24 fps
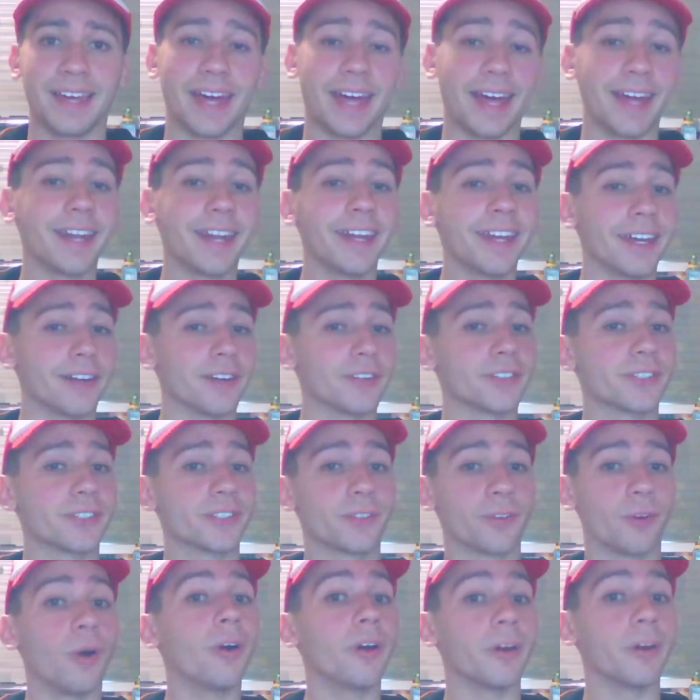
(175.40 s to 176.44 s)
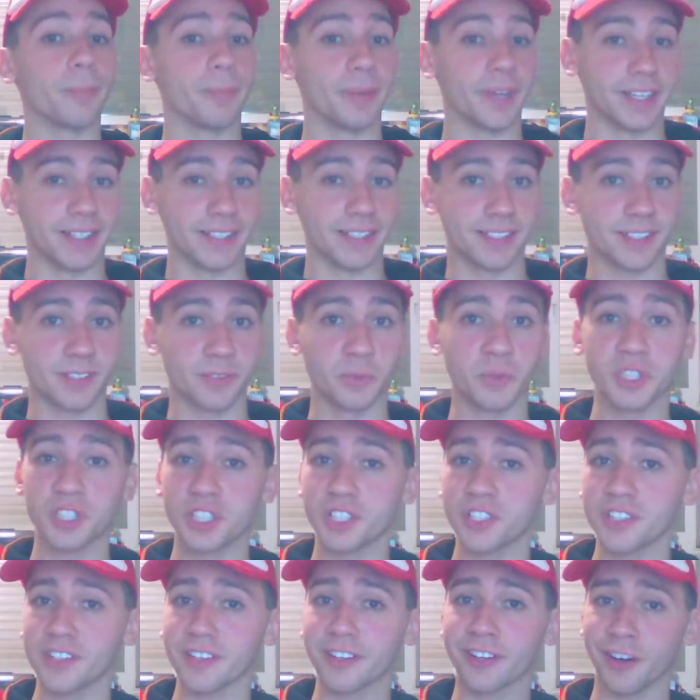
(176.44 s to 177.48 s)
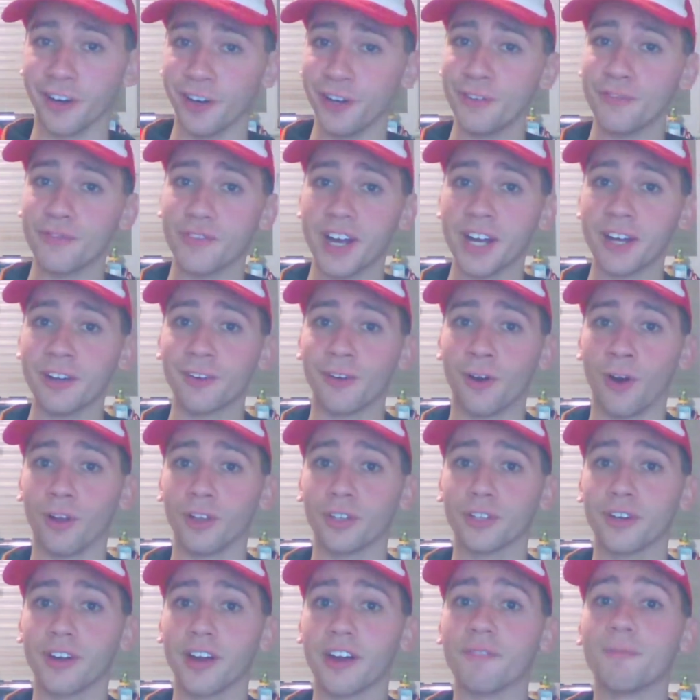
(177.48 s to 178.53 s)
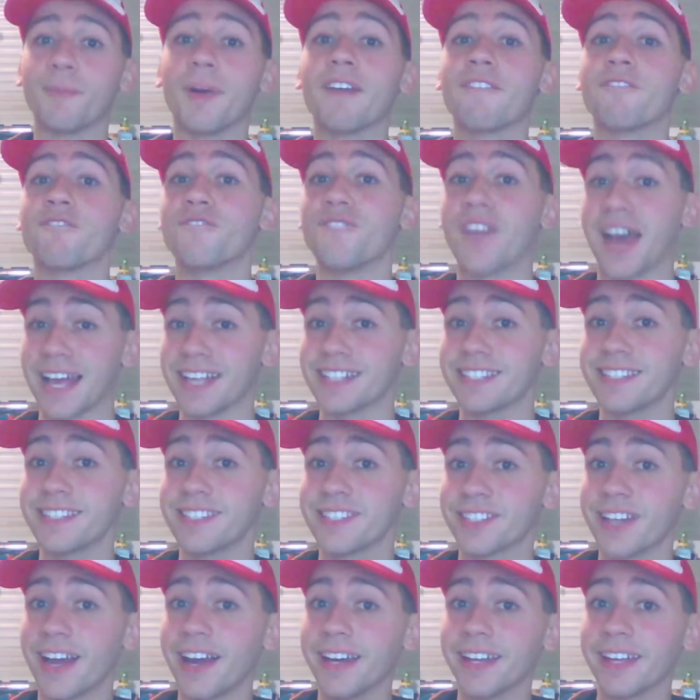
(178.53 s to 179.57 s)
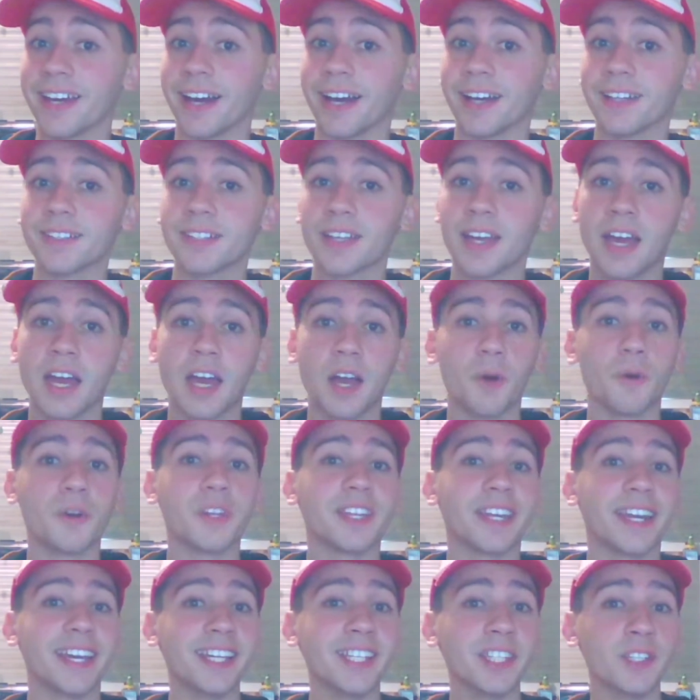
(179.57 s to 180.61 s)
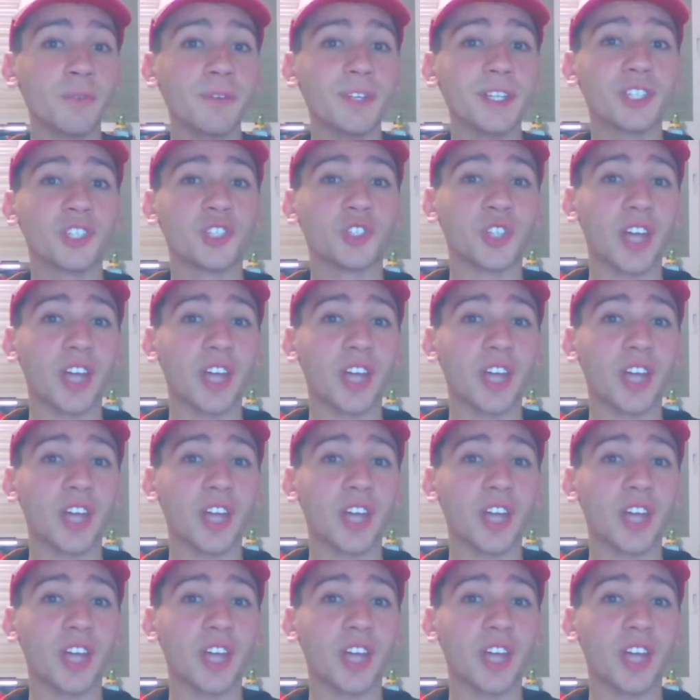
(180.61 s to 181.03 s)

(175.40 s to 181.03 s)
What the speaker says: And here's Goribus, which is the current record holder of my fastest shiny hunt with an SOS